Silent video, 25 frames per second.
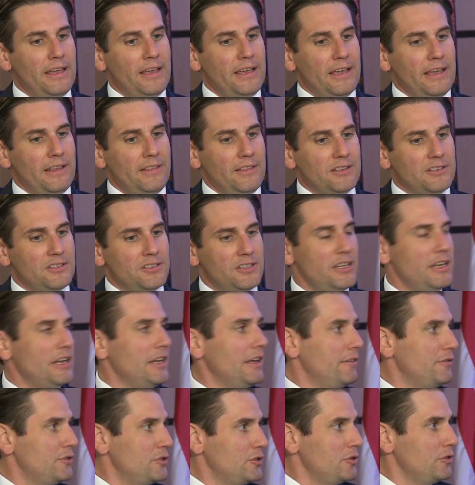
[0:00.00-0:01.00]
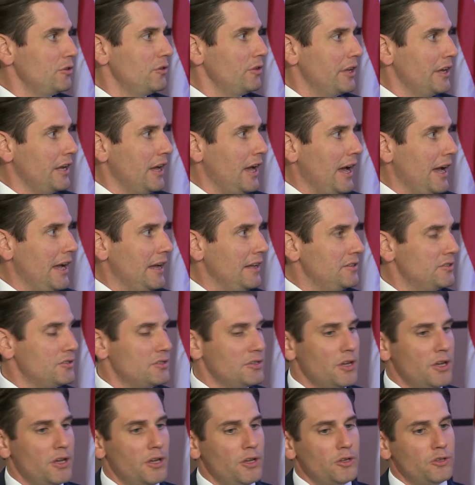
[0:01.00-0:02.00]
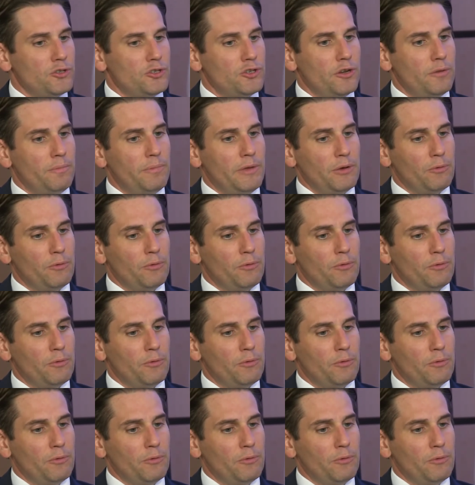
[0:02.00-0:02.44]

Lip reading: in the city of Sterling Heights should be